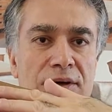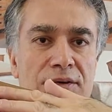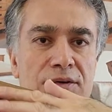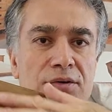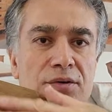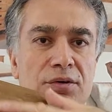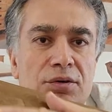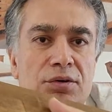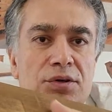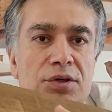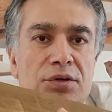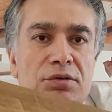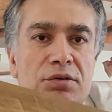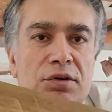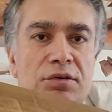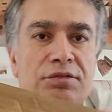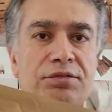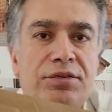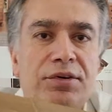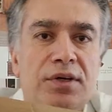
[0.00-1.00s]
So you will
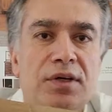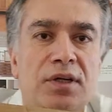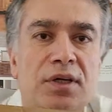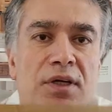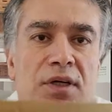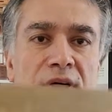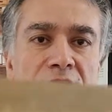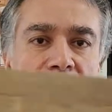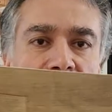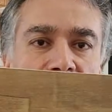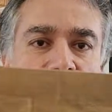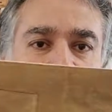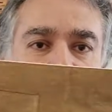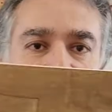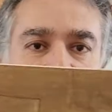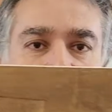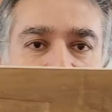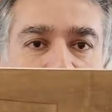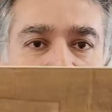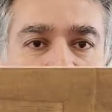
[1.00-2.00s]
feel
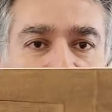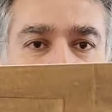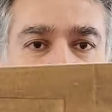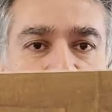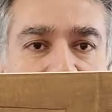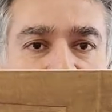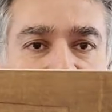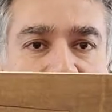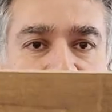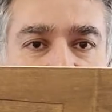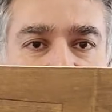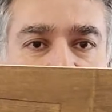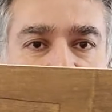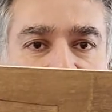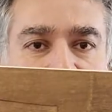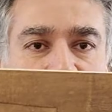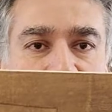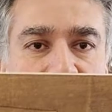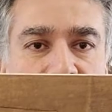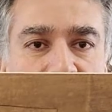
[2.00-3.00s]
like a bumpy
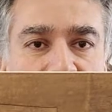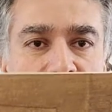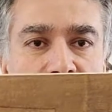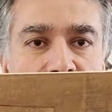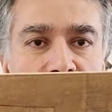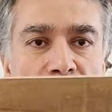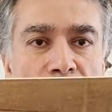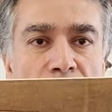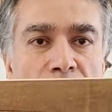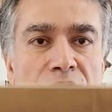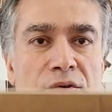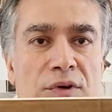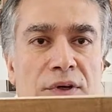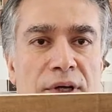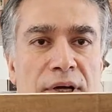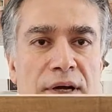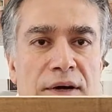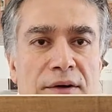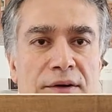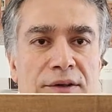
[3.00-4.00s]
surface over
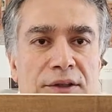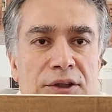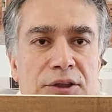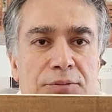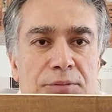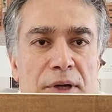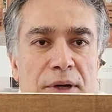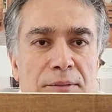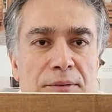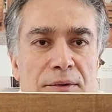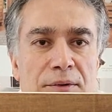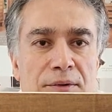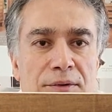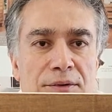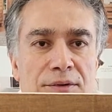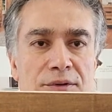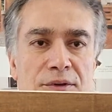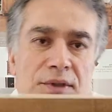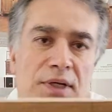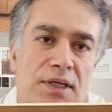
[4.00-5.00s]
the heritage maple.
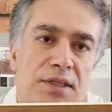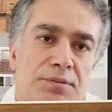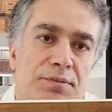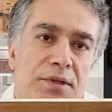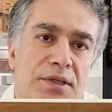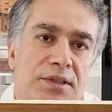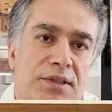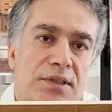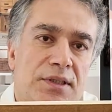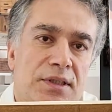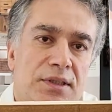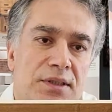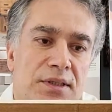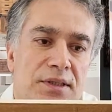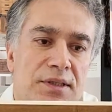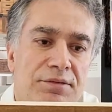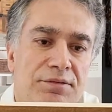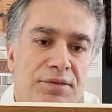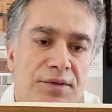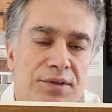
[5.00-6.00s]
So that's basically the
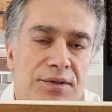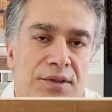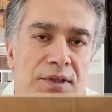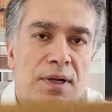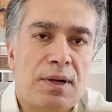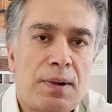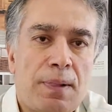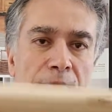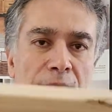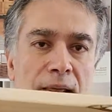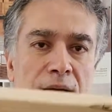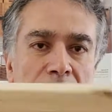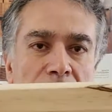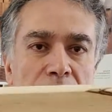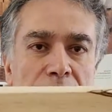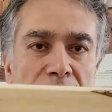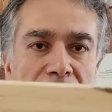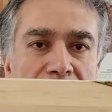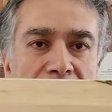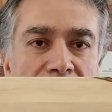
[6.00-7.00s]
difference.
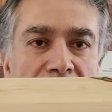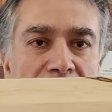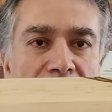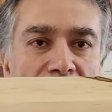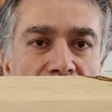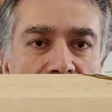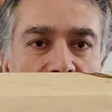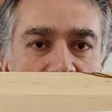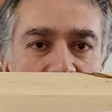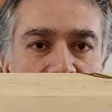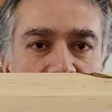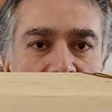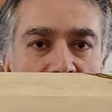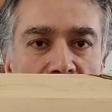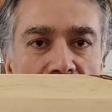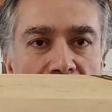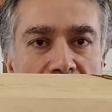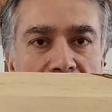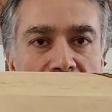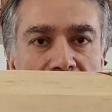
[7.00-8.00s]
But again, they're all
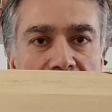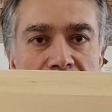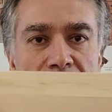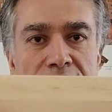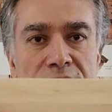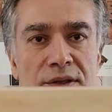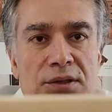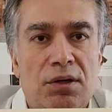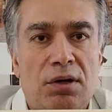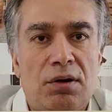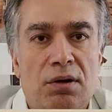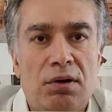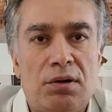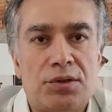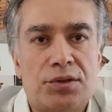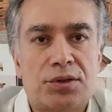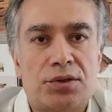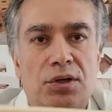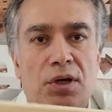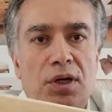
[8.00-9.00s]
solid, okay? So all
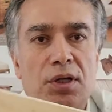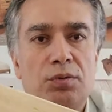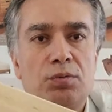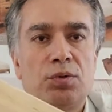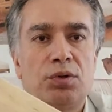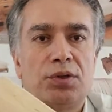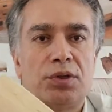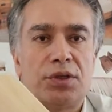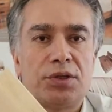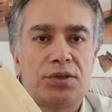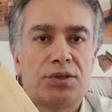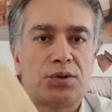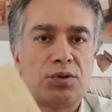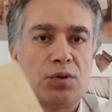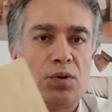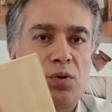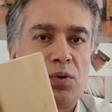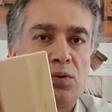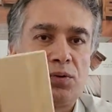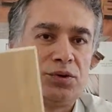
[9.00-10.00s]
solid wood. There is
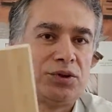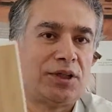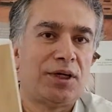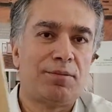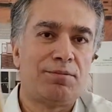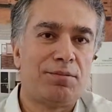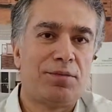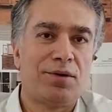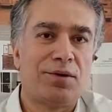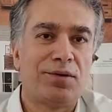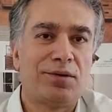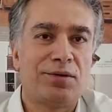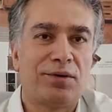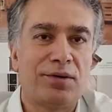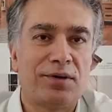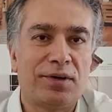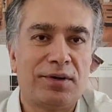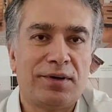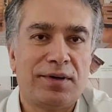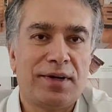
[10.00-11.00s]
no chipboard
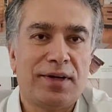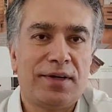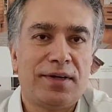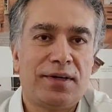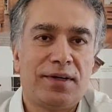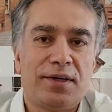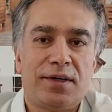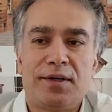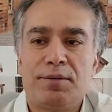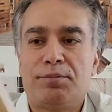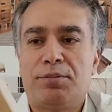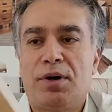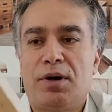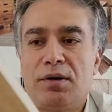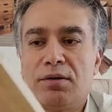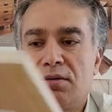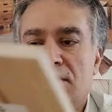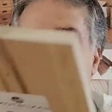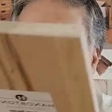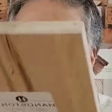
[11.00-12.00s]
or any
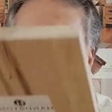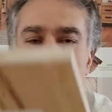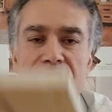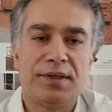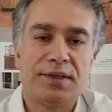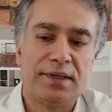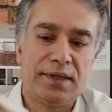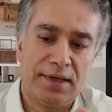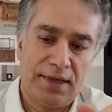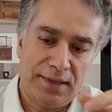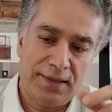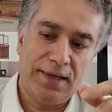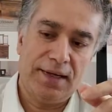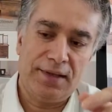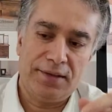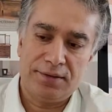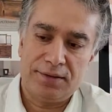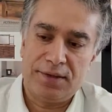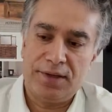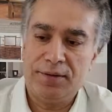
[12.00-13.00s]
particle board, anything like that,
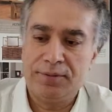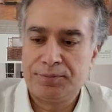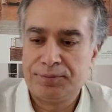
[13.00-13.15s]
okay?